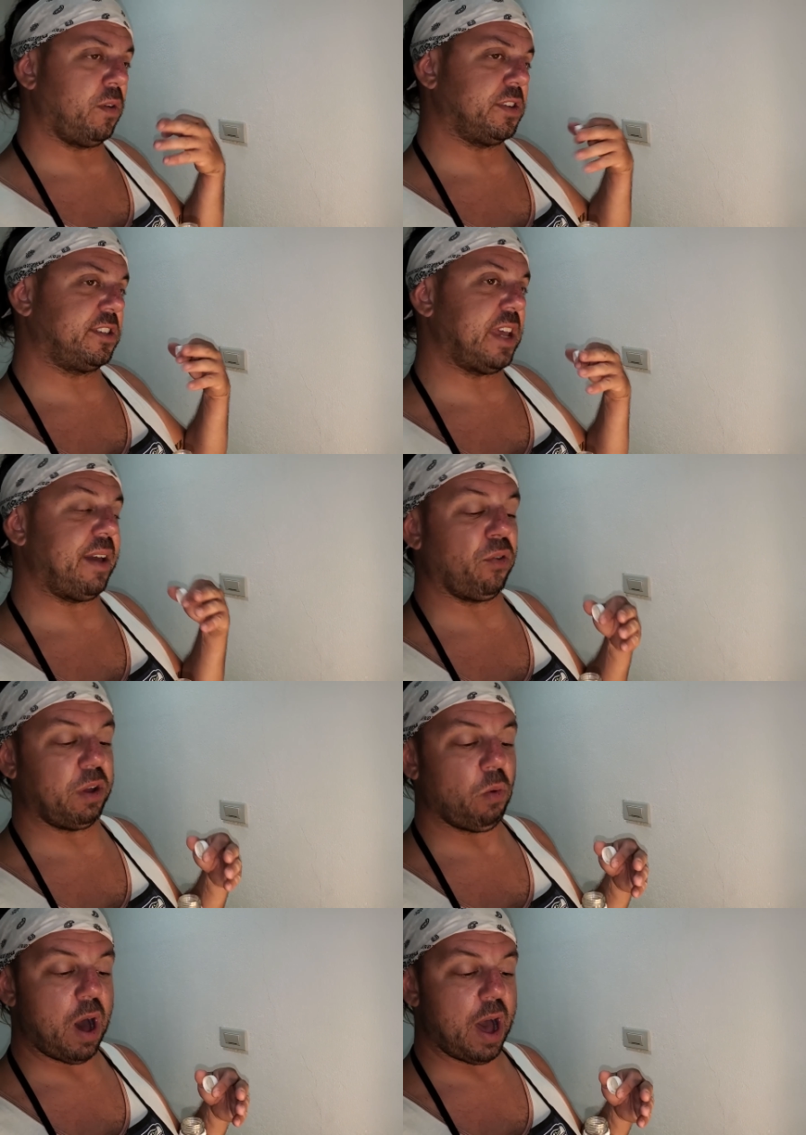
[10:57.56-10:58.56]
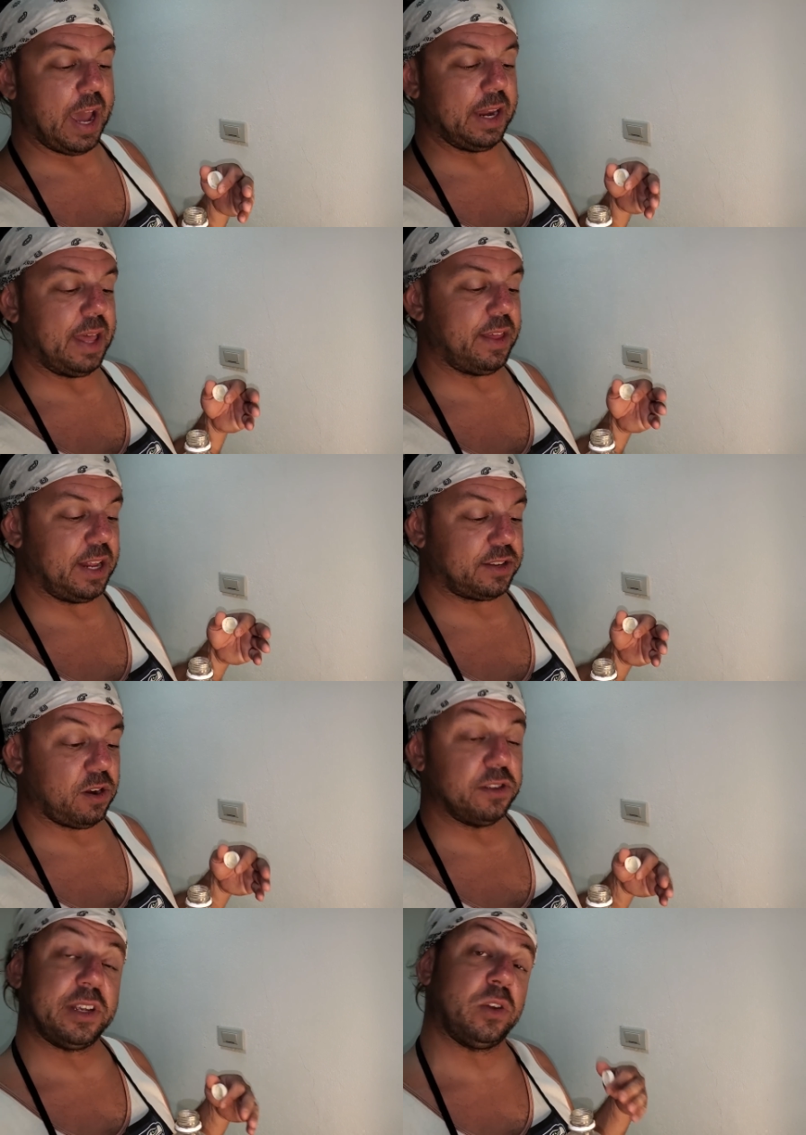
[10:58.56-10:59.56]
savory wine, and then it
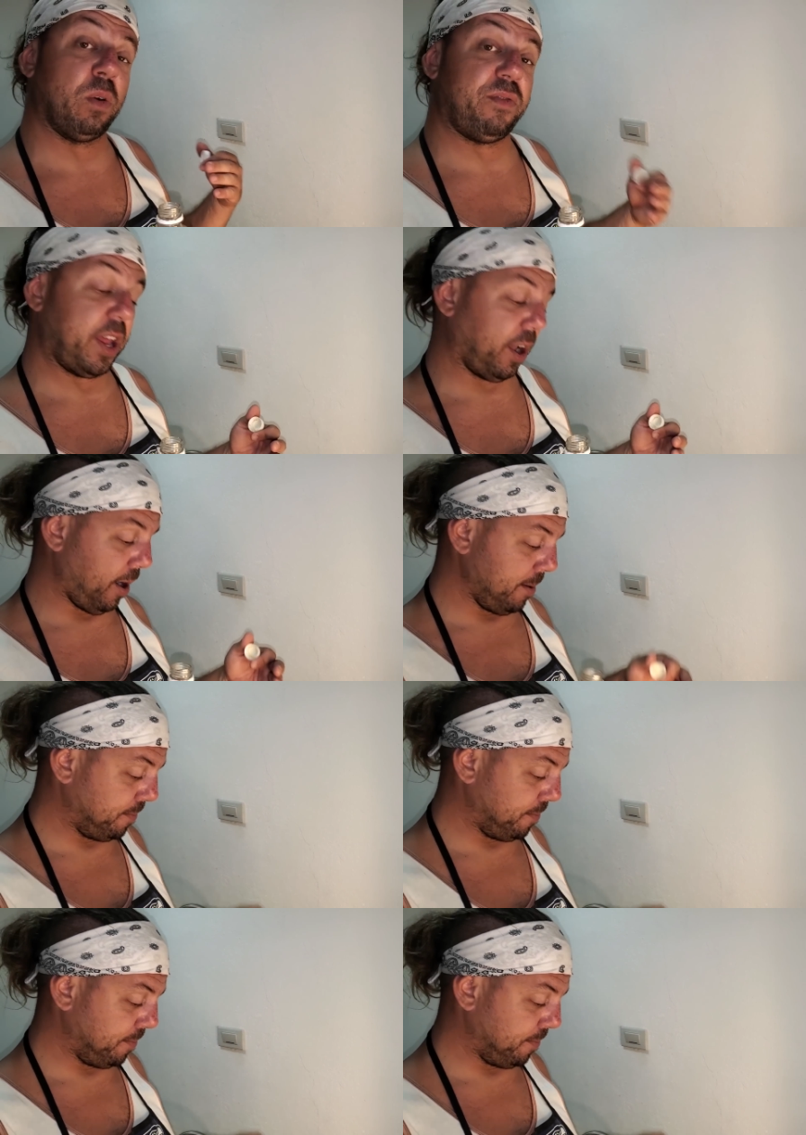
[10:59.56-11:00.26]
turns into a vinegar.